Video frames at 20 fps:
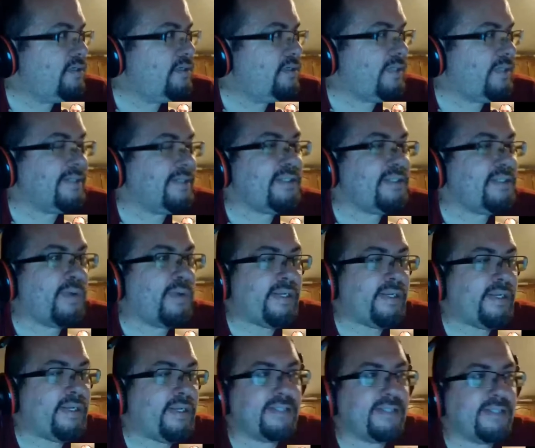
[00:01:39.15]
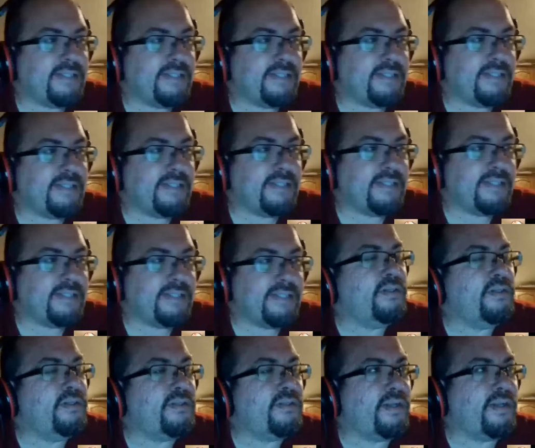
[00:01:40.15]
Dynasty podcast I listened to,
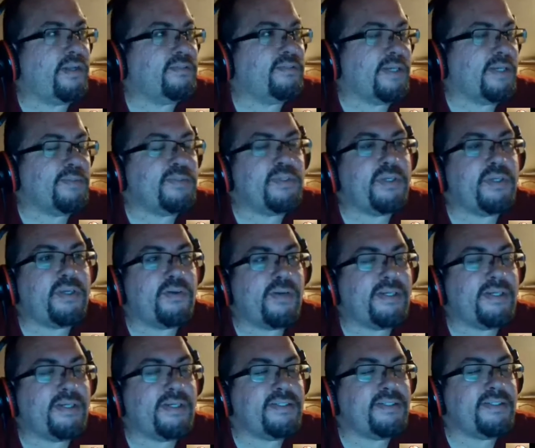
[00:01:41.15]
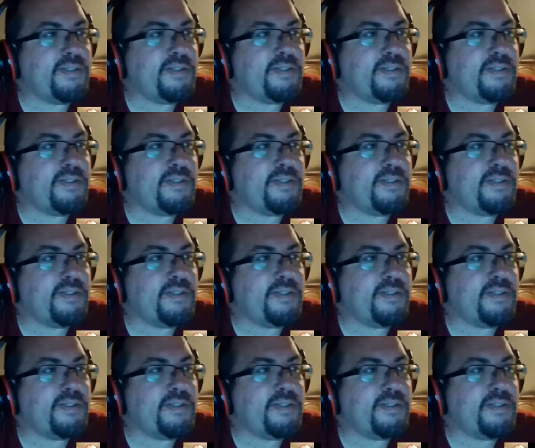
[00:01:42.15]
and thought it was absolutely crazy.